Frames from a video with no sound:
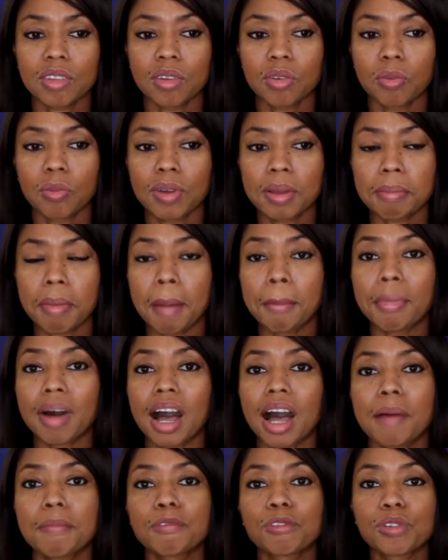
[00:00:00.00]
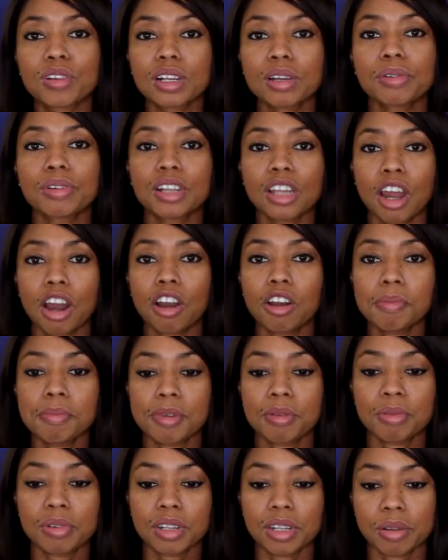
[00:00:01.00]
when my mom really, really hurt
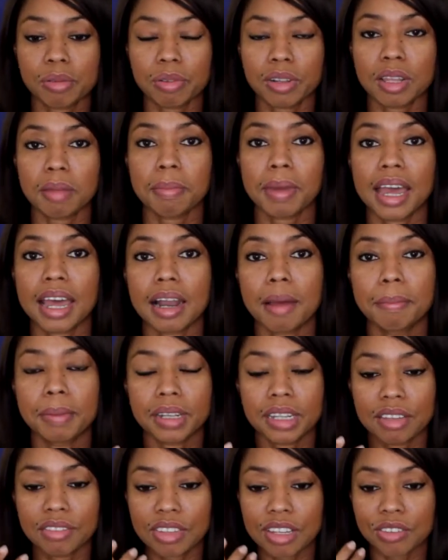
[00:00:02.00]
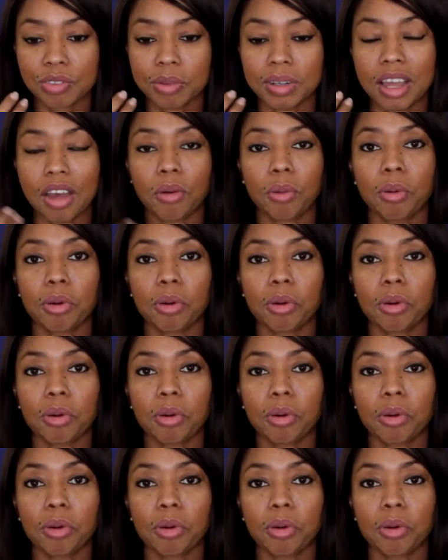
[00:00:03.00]
me really, really bad. I believe that's when that